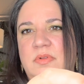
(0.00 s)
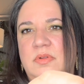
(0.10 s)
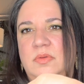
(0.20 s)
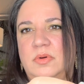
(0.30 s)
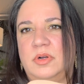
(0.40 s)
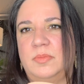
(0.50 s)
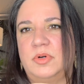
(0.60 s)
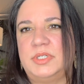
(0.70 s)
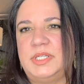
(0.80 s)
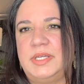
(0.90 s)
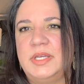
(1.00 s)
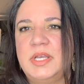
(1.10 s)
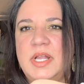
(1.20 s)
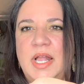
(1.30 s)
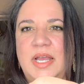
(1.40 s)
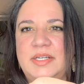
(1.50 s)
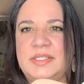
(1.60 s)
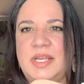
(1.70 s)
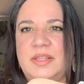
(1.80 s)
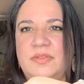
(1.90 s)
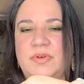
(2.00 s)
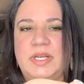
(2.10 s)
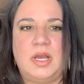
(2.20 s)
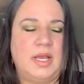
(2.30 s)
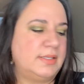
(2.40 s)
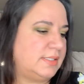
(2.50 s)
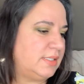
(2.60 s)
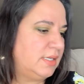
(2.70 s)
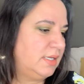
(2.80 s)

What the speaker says: Lord of mercy. I just tied 3 knots,